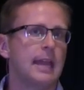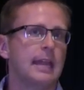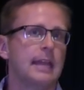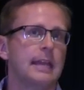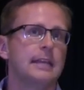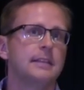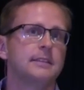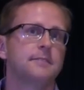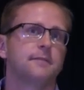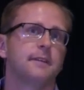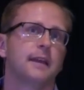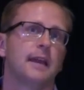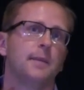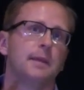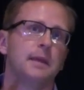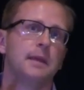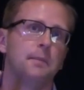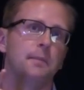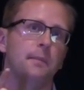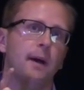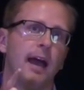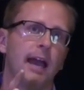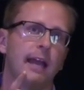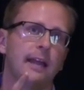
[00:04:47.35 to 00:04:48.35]
his family
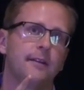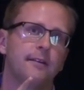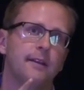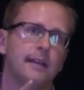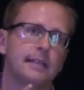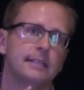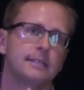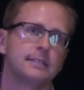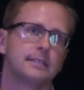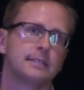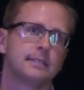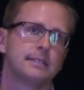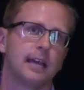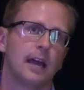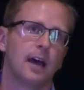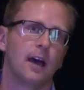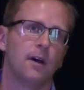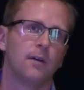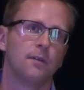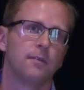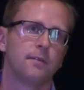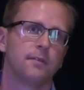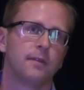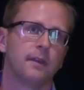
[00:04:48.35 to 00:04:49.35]
migrate
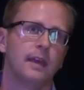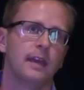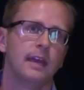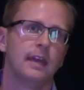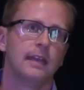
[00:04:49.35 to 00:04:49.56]
south